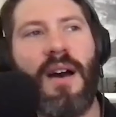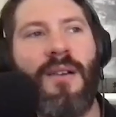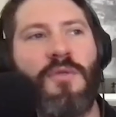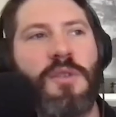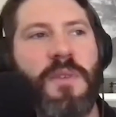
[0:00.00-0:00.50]

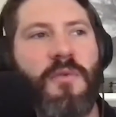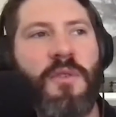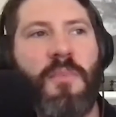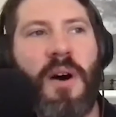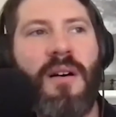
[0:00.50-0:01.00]
We're speaking
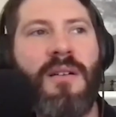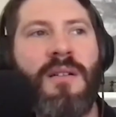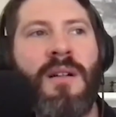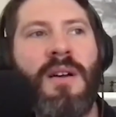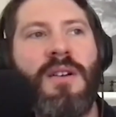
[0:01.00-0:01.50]
with
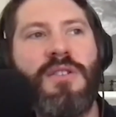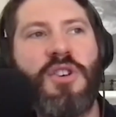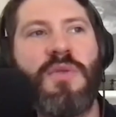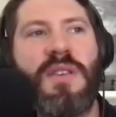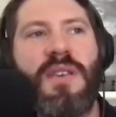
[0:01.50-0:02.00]
Paul
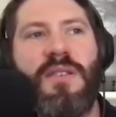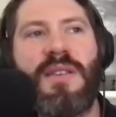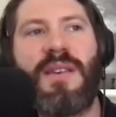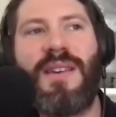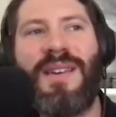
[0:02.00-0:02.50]
Jossey, who's
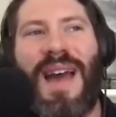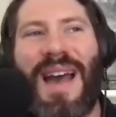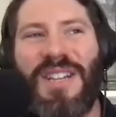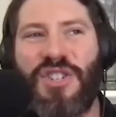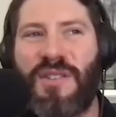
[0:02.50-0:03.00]
the
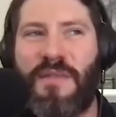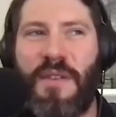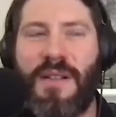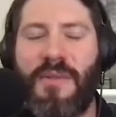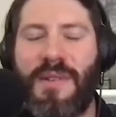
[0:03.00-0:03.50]
adjunct
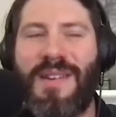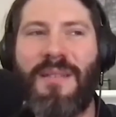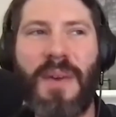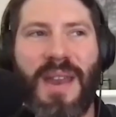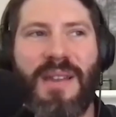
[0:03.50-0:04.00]
fellow at the
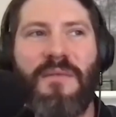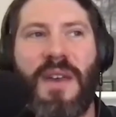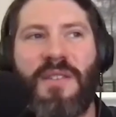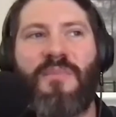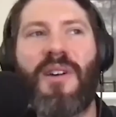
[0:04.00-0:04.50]
Competitive
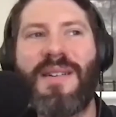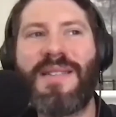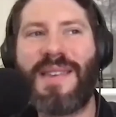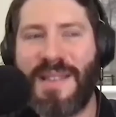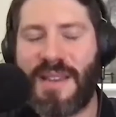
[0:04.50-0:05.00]

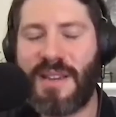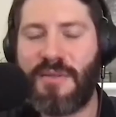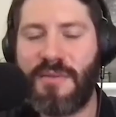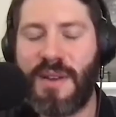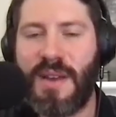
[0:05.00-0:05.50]
Enterprise
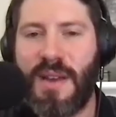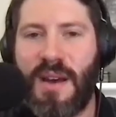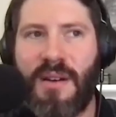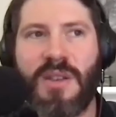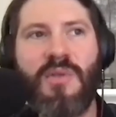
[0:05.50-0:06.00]
Institute,
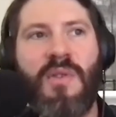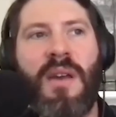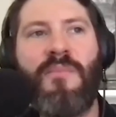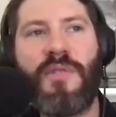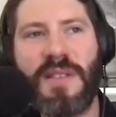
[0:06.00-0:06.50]
also
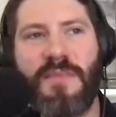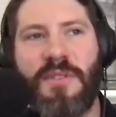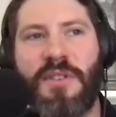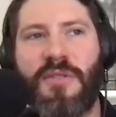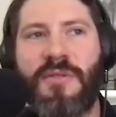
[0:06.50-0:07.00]
a
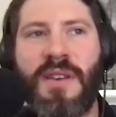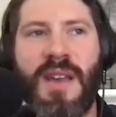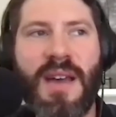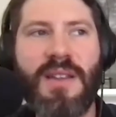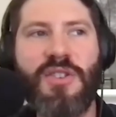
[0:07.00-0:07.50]
principal attorney
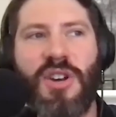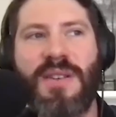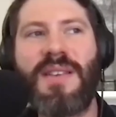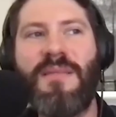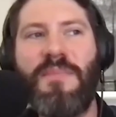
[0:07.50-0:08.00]
at
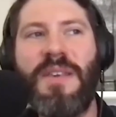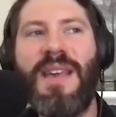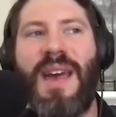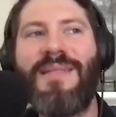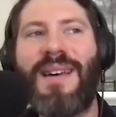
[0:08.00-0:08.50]
Jossey
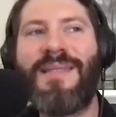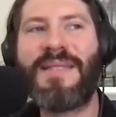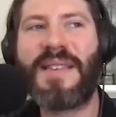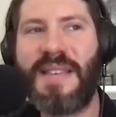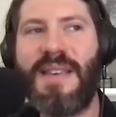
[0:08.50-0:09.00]

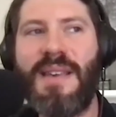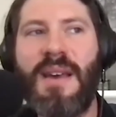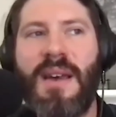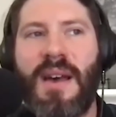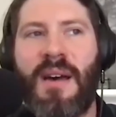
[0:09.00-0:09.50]
PLLC,
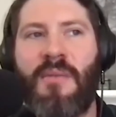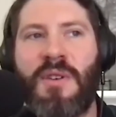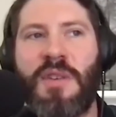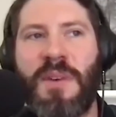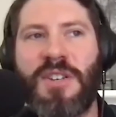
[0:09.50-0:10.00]
where
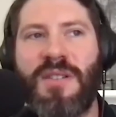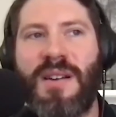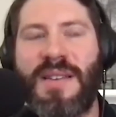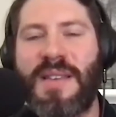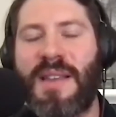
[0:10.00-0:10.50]
he
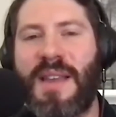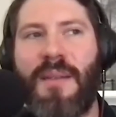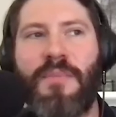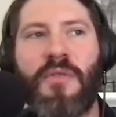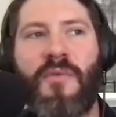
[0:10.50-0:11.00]
specializes in
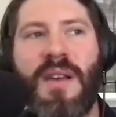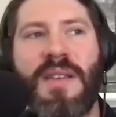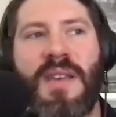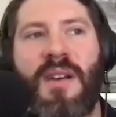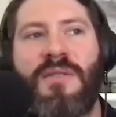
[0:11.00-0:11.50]
capital
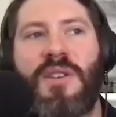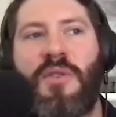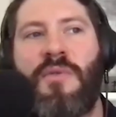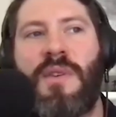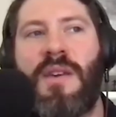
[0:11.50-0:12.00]
raising,
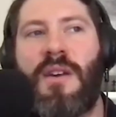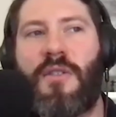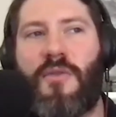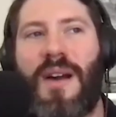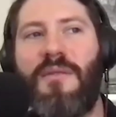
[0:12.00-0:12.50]
also the
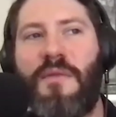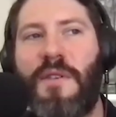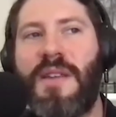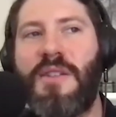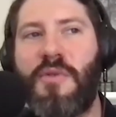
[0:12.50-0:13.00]

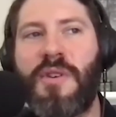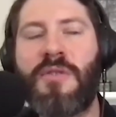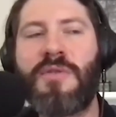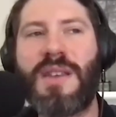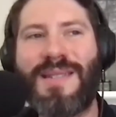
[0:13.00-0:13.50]

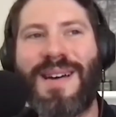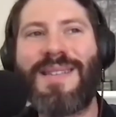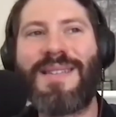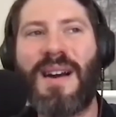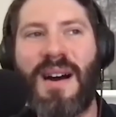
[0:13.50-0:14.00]

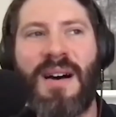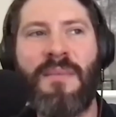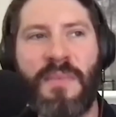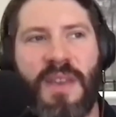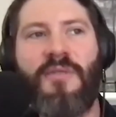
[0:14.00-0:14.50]

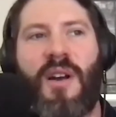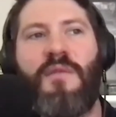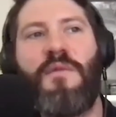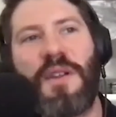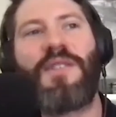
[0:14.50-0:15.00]
crowdfundinglawyers.com,
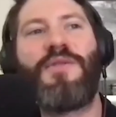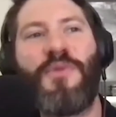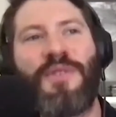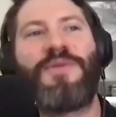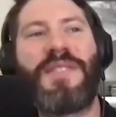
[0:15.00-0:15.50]

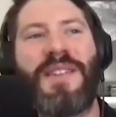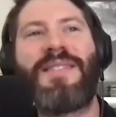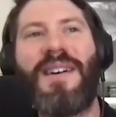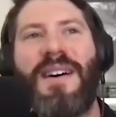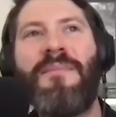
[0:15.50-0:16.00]

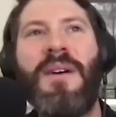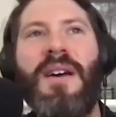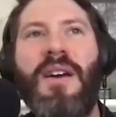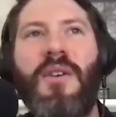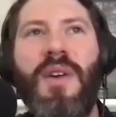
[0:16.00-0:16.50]
thecrowdfundinglawyers.com.
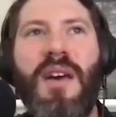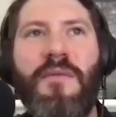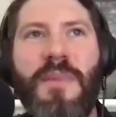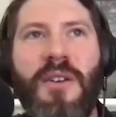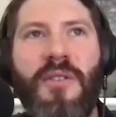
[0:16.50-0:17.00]
We
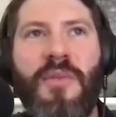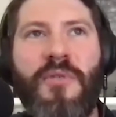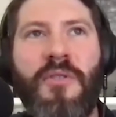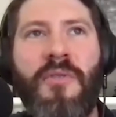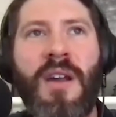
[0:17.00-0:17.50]
have him here on the
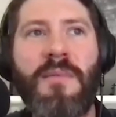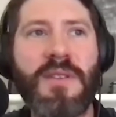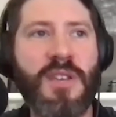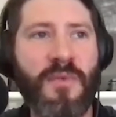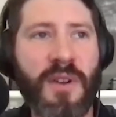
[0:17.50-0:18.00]
program
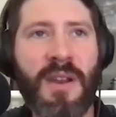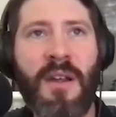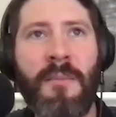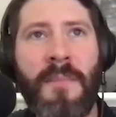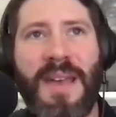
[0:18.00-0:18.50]
because he's written an
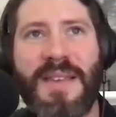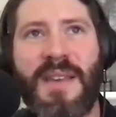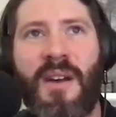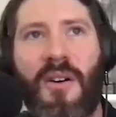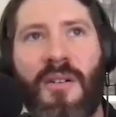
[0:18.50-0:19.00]

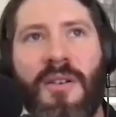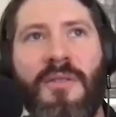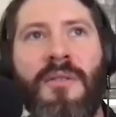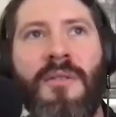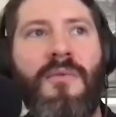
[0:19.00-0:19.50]
amazing
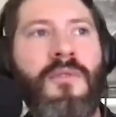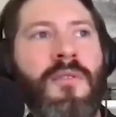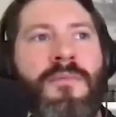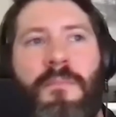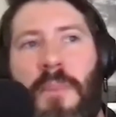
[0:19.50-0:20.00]
article
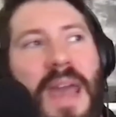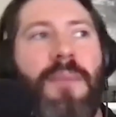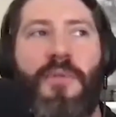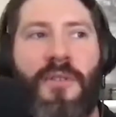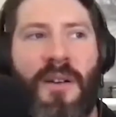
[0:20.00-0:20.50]
or
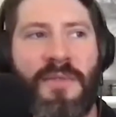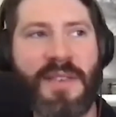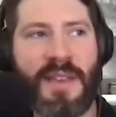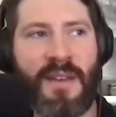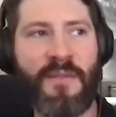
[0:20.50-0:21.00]
paper, I would
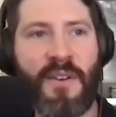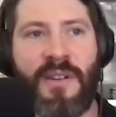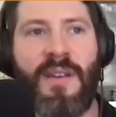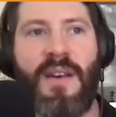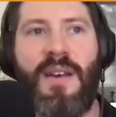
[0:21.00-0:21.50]
say, very